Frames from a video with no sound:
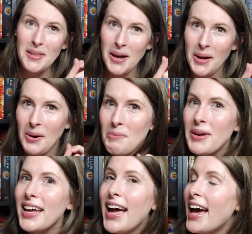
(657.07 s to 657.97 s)
I hope.
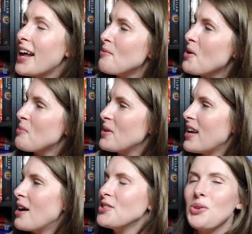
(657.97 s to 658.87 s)
And I'm hoping
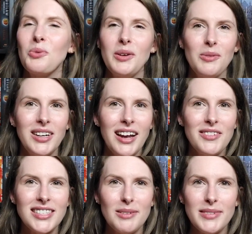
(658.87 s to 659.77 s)
I'll do a reread of
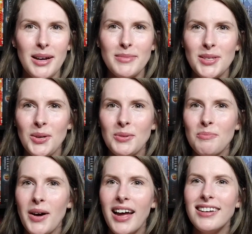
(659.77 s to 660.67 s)
it sometime soon,
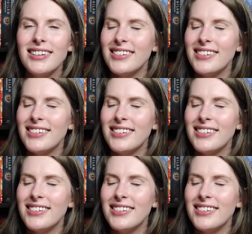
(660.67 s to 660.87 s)
but